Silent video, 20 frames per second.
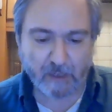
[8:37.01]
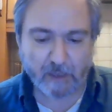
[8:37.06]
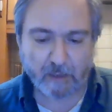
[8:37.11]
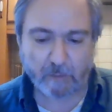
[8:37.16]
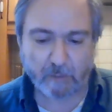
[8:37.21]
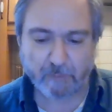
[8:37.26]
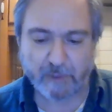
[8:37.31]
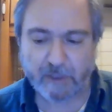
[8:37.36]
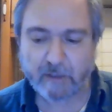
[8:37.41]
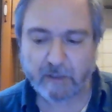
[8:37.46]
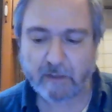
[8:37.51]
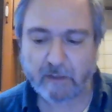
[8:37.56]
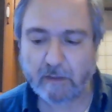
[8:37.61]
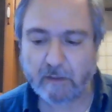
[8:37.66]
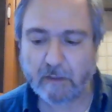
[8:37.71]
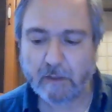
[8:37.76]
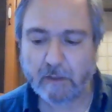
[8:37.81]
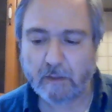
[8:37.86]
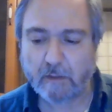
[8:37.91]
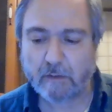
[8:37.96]
The big,
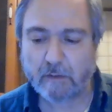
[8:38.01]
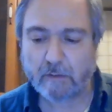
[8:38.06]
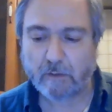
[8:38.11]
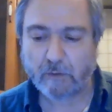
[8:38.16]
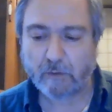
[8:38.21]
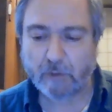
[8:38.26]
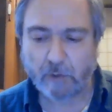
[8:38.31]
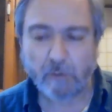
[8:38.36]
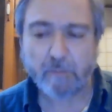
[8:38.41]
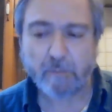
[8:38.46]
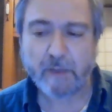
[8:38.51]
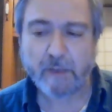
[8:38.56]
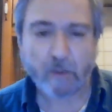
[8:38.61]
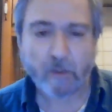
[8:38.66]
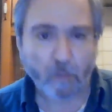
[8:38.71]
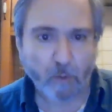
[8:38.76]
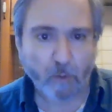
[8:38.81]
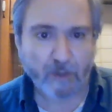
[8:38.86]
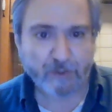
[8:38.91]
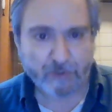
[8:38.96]
the two big
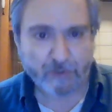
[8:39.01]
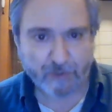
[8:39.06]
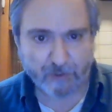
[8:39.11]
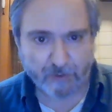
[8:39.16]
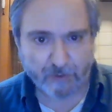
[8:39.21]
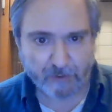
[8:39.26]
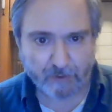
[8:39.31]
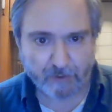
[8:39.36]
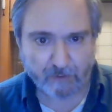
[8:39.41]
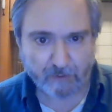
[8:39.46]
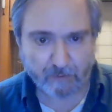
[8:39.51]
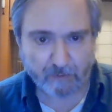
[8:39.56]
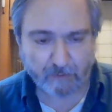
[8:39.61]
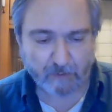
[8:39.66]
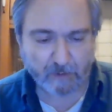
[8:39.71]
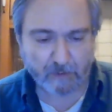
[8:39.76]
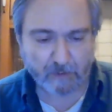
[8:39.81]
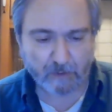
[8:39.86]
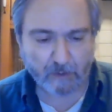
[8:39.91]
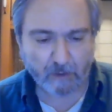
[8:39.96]
questions
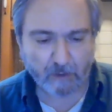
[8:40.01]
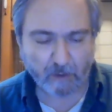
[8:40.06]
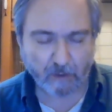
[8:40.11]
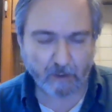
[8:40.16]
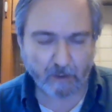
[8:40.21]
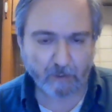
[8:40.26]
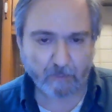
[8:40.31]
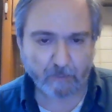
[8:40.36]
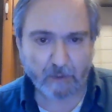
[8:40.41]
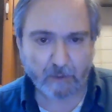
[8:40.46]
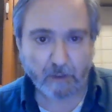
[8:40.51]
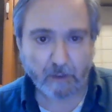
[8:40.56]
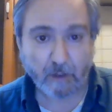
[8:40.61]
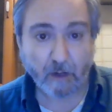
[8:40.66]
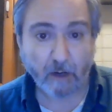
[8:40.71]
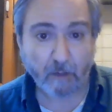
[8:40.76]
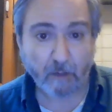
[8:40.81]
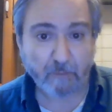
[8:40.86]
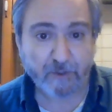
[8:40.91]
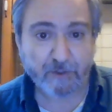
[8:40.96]
are
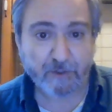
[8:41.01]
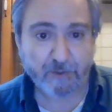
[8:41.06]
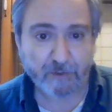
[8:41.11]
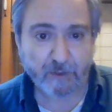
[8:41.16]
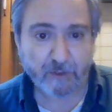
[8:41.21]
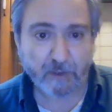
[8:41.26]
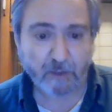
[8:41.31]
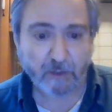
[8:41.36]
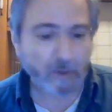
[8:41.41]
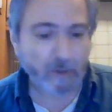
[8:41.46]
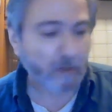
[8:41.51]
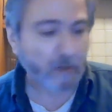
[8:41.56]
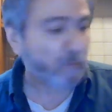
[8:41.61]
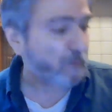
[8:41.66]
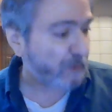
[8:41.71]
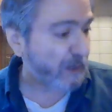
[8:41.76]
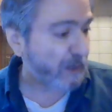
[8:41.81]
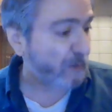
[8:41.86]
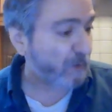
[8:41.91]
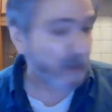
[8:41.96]
how much is in the ground?
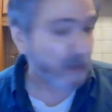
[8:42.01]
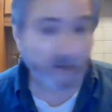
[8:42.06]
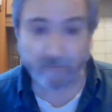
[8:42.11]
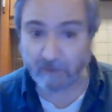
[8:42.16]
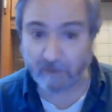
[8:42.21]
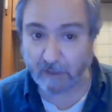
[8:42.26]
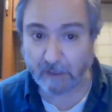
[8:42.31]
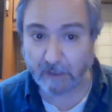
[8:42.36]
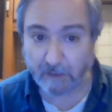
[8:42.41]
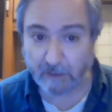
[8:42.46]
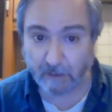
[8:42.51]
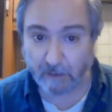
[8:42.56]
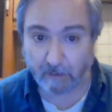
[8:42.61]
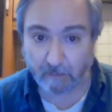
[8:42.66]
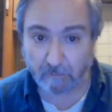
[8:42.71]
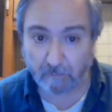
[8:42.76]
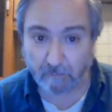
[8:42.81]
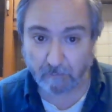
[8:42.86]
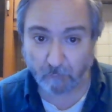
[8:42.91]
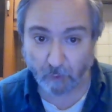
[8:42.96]
Well, now we have an idea
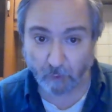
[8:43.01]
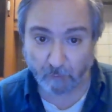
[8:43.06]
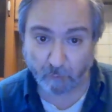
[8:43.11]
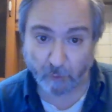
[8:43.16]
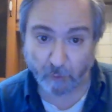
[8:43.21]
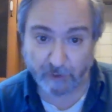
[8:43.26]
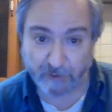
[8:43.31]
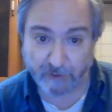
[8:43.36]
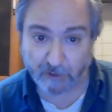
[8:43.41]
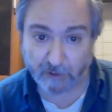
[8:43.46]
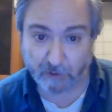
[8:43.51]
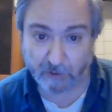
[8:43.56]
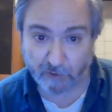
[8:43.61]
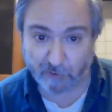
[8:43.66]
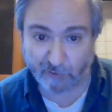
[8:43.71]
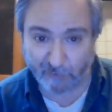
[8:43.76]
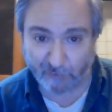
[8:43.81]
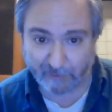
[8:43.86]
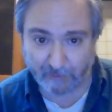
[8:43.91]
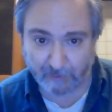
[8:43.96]
1.6
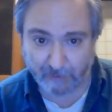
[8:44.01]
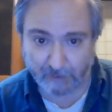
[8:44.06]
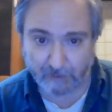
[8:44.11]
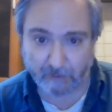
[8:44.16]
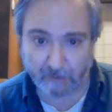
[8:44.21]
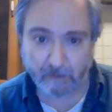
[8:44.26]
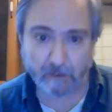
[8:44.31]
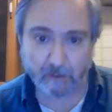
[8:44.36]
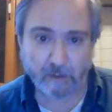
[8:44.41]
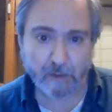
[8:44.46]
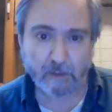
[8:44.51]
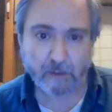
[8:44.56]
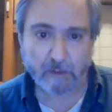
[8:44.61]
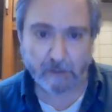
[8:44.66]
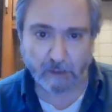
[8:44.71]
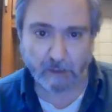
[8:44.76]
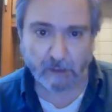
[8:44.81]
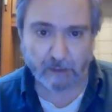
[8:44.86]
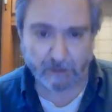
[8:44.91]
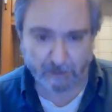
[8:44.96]
trillion
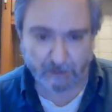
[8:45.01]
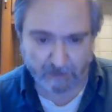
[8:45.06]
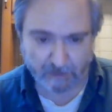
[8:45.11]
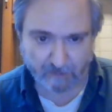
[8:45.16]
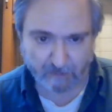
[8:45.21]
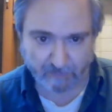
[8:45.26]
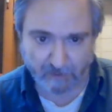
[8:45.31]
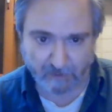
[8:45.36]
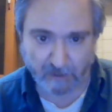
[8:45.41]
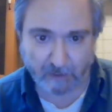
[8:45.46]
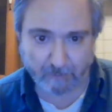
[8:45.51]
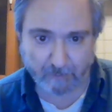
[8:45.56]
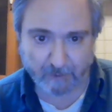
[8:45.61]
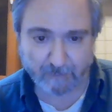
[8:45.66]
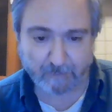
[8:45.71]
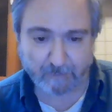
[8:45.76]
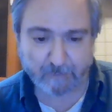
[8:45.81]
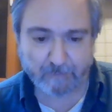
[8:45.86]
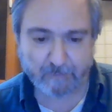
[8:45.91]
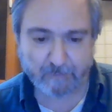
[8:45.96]
tons of carbon.